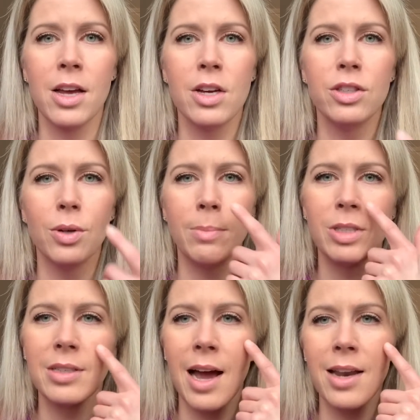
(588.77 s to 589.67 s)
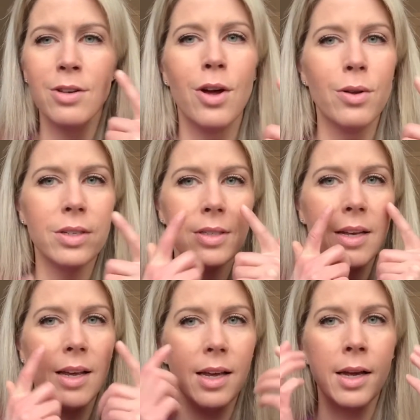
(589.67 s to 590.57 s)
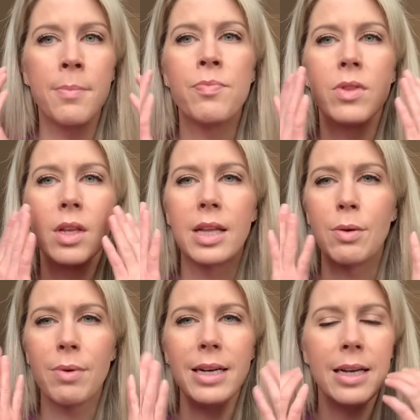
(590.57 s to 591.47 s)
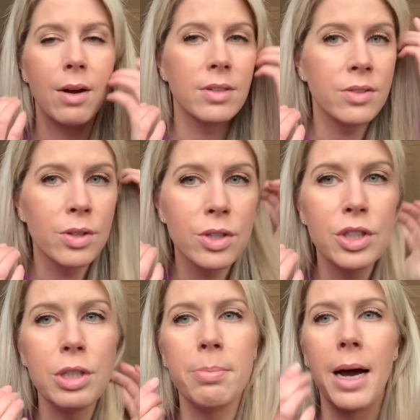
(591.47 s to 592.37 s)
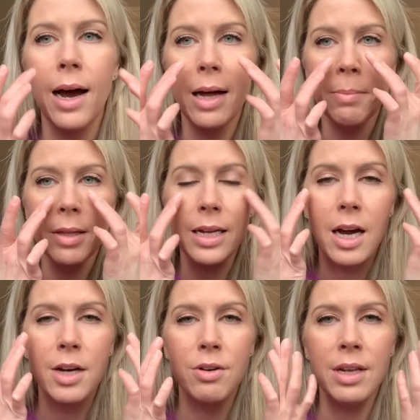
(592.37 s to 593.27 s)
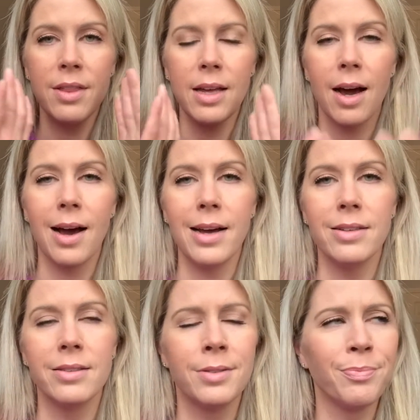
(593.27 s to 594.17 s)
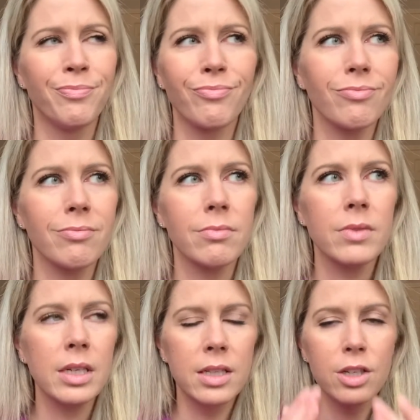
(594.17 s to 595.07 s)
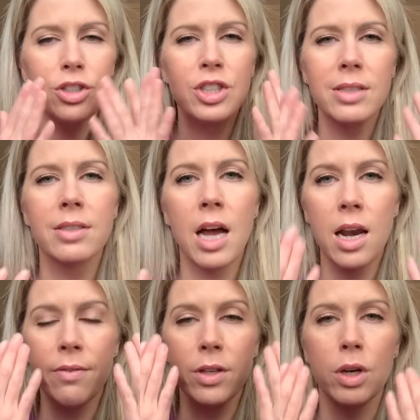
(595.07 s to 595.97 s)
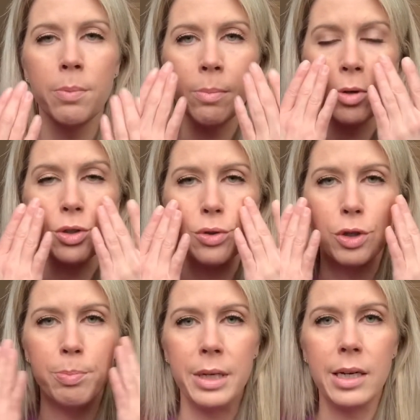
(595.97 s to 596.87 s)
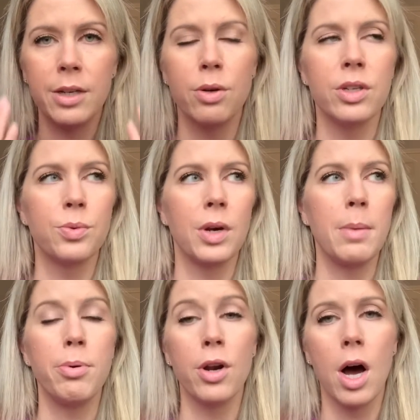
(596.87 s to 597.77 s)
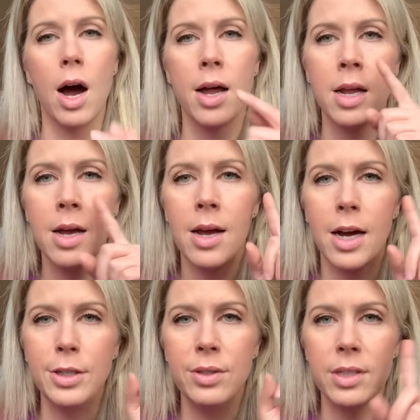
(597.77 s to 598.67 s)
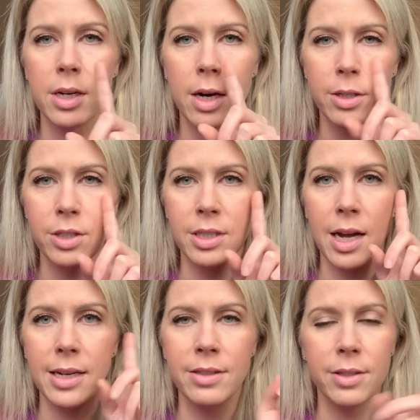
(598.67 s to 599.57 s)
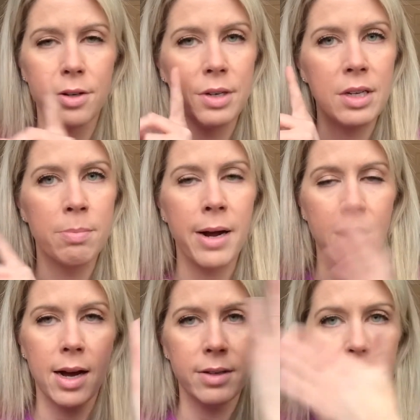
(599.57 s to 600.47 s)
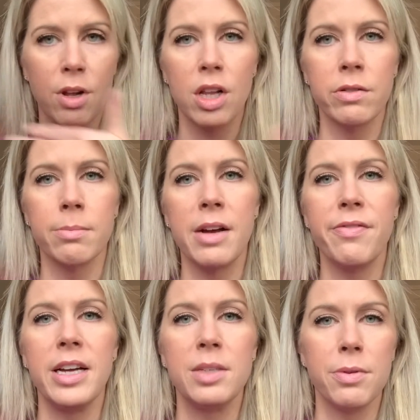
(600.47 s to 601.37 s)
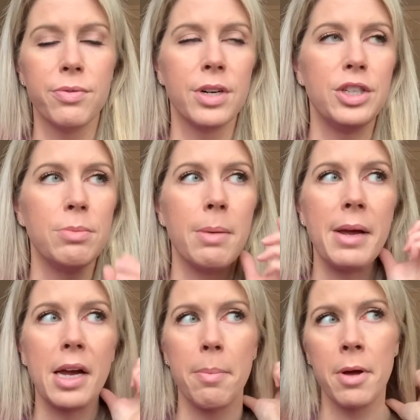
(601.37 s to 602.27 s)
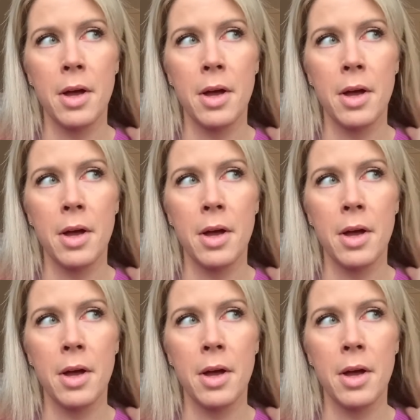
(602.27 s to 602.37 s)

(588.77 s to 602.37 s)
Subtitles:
So I'm just kind of noticing, like right now it doesn't look too bad, but like underneath the eyes, they're just kind of a little bit more droopy. I noticed when I put on I use the Color Science underneath my eyes and all over my face before I do my makeup.